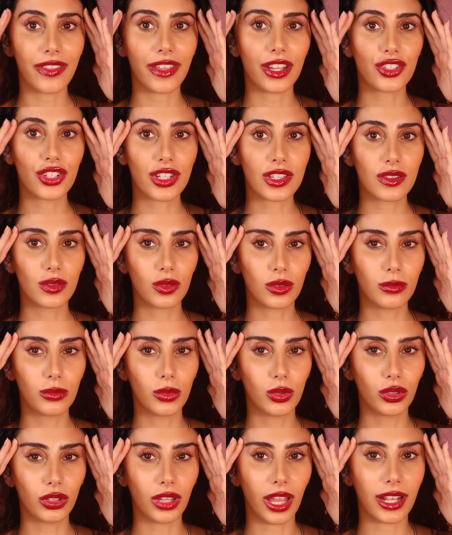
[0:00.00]
They just look
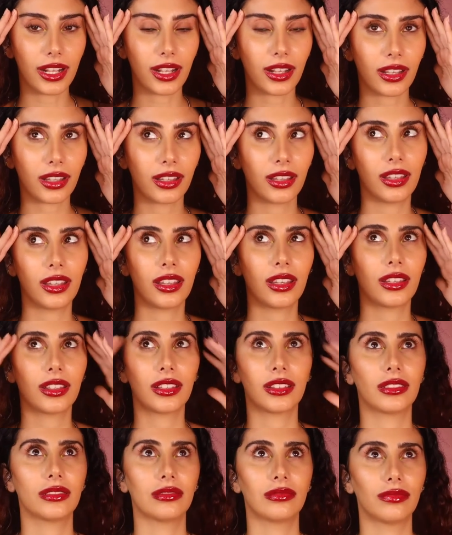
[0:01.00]
more like
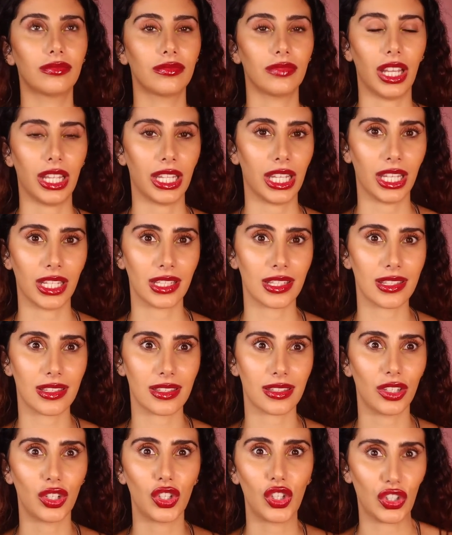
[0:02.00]
I
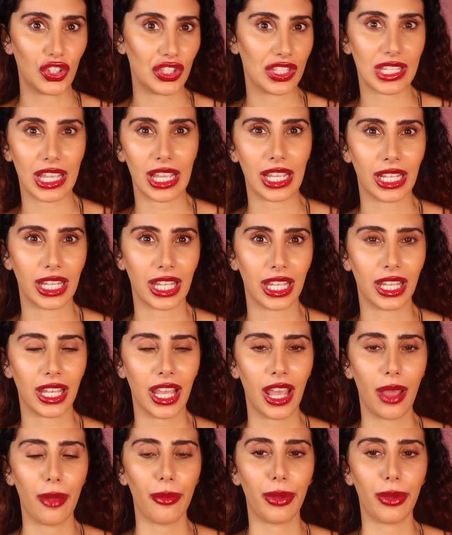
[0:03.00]
guess, not saggy.